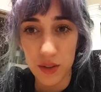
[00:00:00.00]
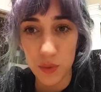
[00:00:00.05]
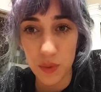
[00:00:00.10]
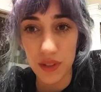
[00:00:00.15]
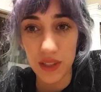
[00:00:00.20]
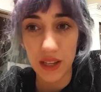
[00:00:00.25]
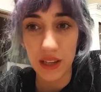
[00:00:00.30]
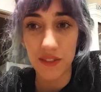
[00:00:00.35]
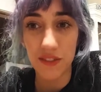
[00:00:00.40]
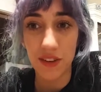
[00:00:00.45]
It's
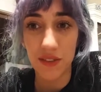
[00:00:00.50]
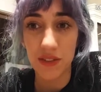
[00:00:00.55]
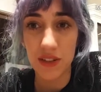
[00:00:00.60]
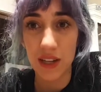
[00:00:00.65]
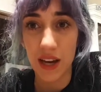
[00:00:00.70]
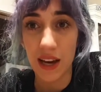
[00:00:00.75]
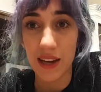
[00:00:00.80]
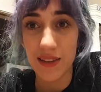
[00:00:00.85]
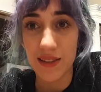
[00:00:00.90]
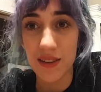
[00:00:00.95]
one thing if you have
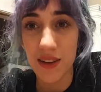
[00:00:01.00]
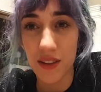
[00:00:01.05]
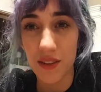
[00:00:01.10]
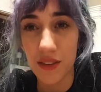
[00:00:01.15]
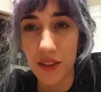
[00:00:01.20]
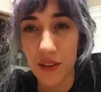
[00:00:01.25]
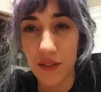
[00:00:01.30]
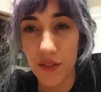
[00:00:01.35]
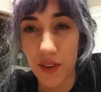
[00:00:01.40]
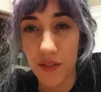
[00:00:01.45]
to die. It's
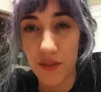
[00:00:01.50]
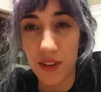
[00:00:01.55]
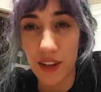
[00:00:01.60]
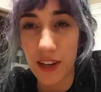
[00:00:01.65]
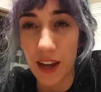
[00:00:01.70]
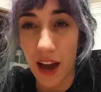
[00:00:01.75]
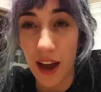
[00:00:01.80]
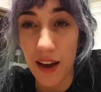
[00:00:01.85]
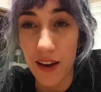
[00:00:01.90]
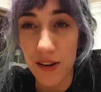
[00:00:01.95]
another thing if you have
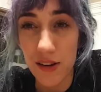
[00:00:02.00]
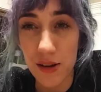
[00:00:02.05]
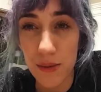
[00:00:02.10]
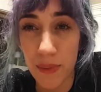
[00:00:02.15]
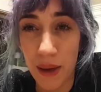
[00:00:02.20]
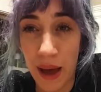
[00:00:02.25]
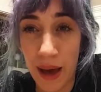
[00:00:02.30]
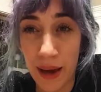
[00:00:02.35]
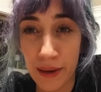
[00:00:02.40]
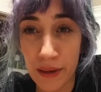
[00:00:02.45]
to die on
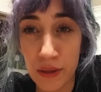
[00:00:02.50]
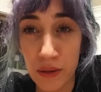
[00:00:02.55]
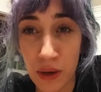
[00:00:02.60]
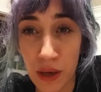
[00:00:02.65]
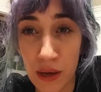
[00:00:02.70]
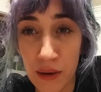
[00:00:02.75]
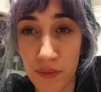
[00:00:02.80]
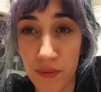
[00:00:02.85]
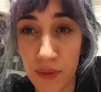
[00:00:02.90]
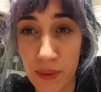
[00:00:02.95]
your back and you
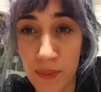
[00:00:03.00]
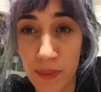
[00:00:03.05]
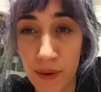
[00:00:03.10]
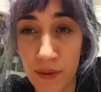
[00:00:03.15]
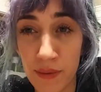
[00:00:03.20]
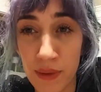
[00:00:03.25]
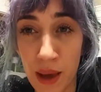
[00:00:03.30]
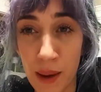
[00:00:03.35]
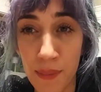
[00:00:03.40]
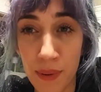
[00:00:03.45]
can't flip
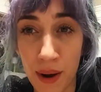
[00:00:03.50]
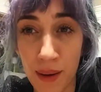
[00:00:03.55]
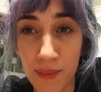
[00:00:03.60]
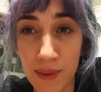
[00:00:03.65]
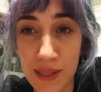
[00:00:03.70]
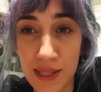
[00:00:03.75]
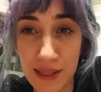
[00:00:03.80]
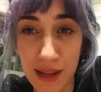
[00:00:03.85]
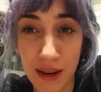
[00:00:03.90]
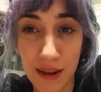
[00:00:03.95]
over. That
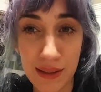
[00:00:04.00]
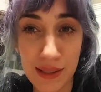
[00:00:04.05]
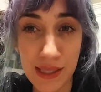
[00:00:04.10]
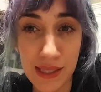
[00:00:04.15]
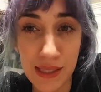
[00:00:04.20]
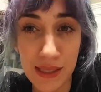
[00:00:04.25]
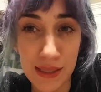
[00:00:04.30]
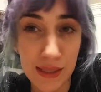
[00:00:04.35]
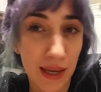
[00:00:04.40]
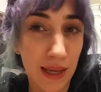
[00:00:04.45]
probably
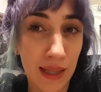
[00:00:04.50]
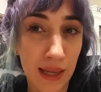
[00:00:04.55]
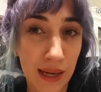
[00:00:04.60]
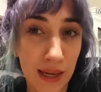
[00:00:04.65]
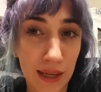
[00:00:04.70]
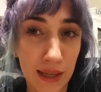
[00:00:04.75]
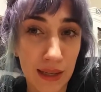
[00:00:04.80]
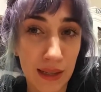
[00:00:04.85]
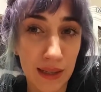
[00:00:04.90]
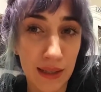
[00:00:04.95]
sucks, I
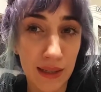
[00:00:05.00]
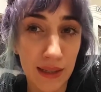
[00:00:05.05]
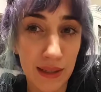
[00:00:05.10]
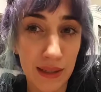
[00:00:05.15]
think.